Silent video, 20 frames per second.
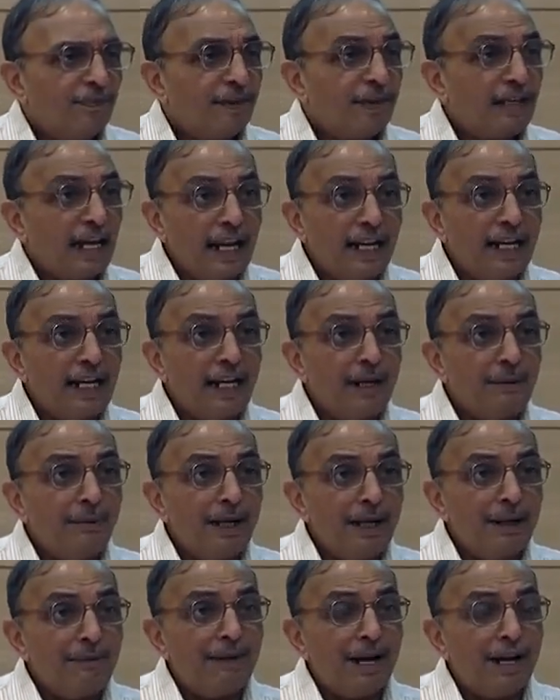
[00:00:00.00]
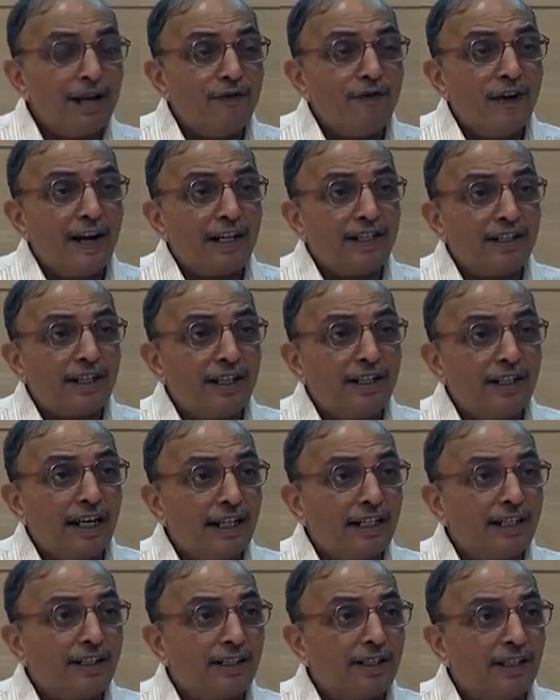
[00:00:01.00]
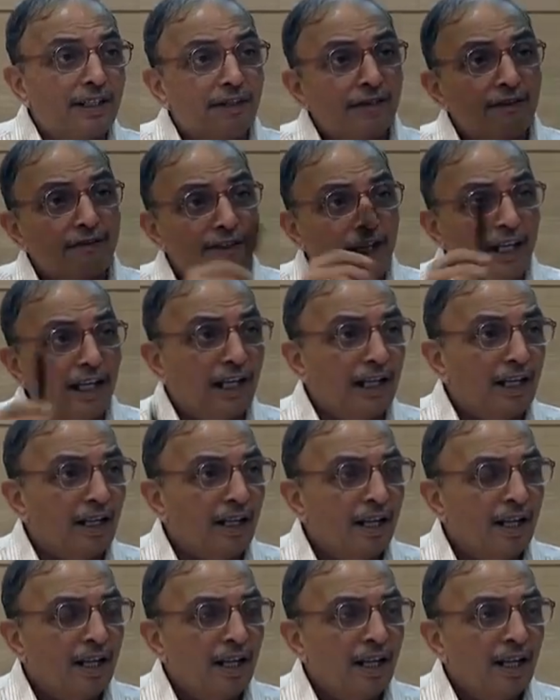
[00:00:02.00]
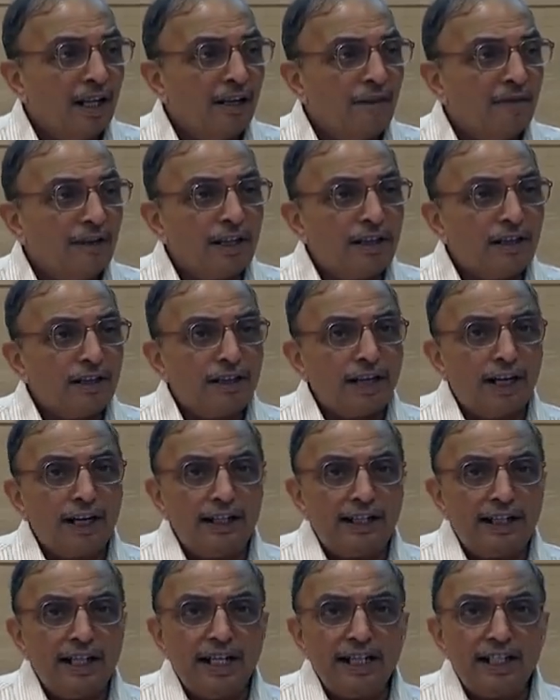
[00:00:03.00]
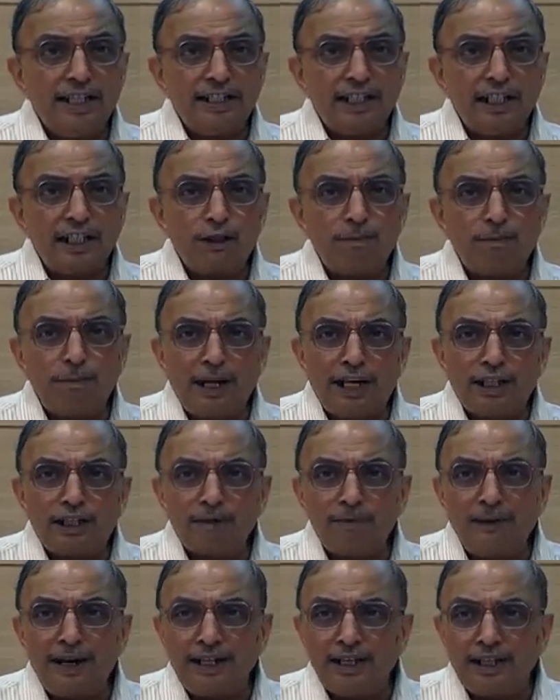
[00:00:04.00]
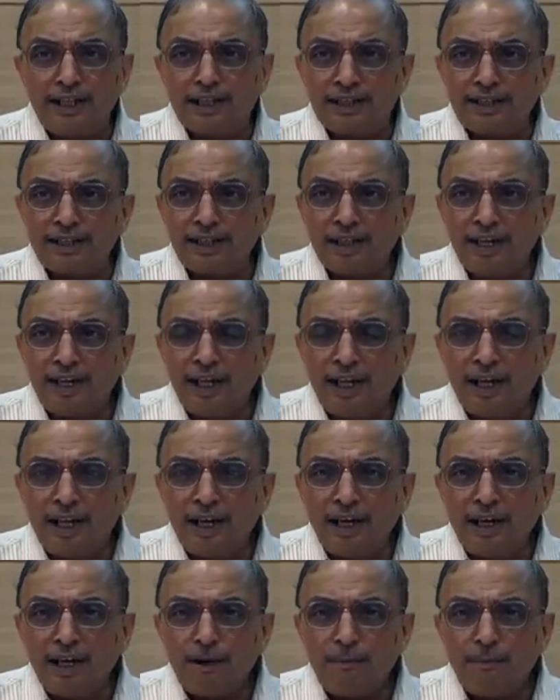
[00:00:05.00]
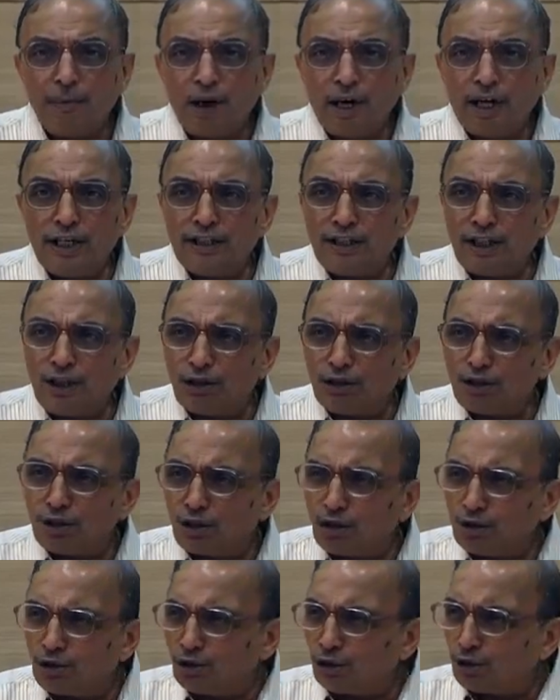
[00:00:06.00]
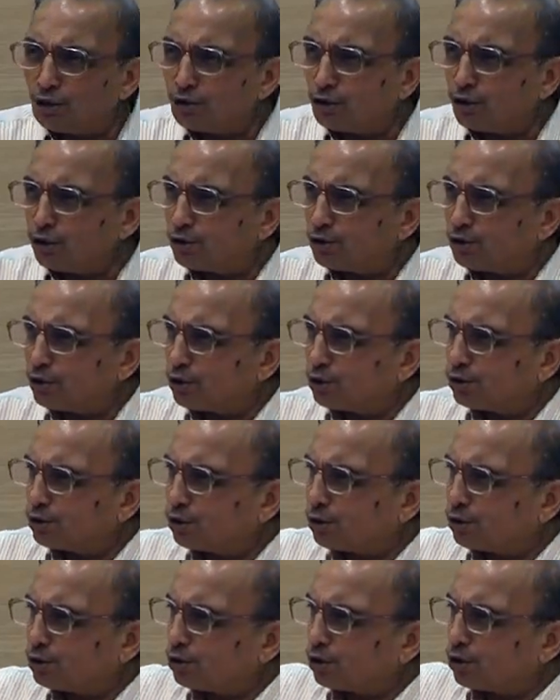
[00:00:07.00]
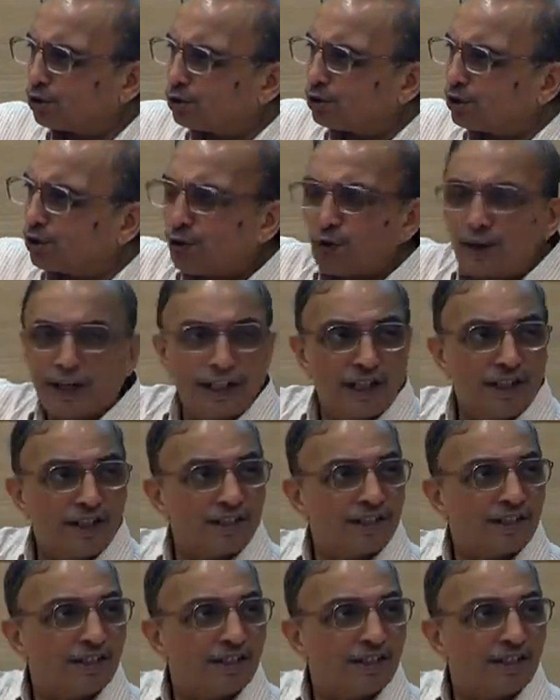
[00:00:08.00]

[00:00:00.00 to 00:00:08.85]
Can anybody manufacture that wheel with 30 inches plus minus 0.000000001 inch?